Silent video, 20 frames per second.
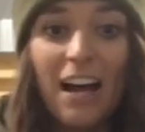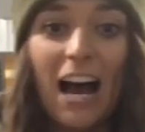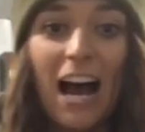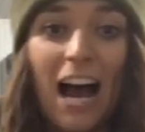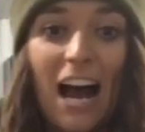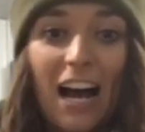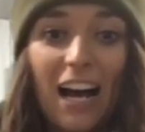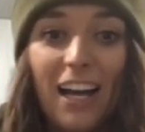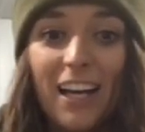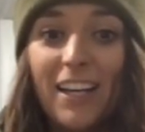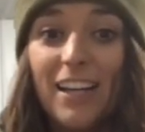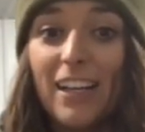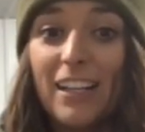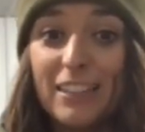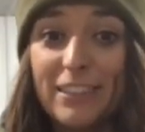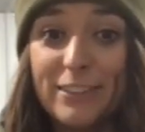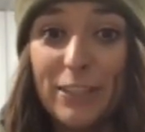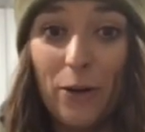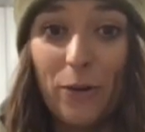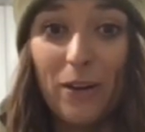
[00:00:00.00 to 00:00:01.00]

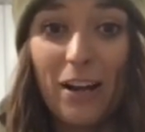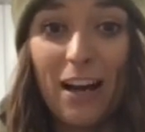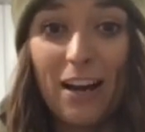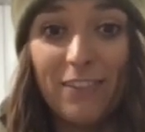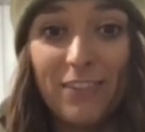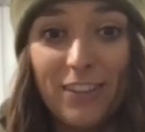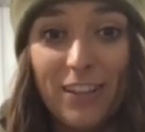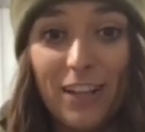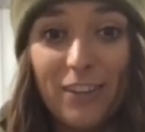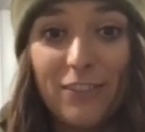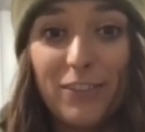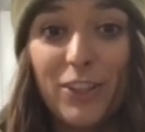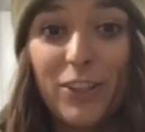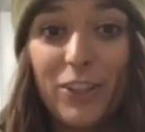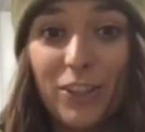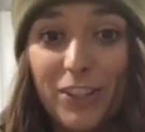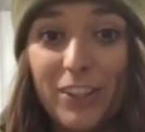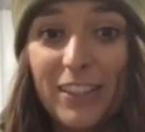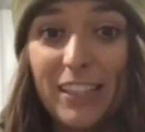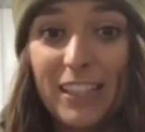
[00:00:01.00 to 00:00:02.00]
I don't have enough
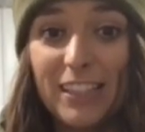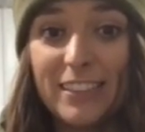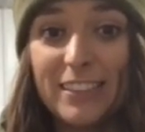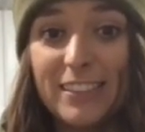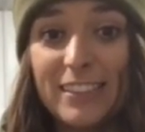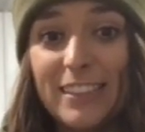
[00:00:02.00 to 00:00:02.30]
good things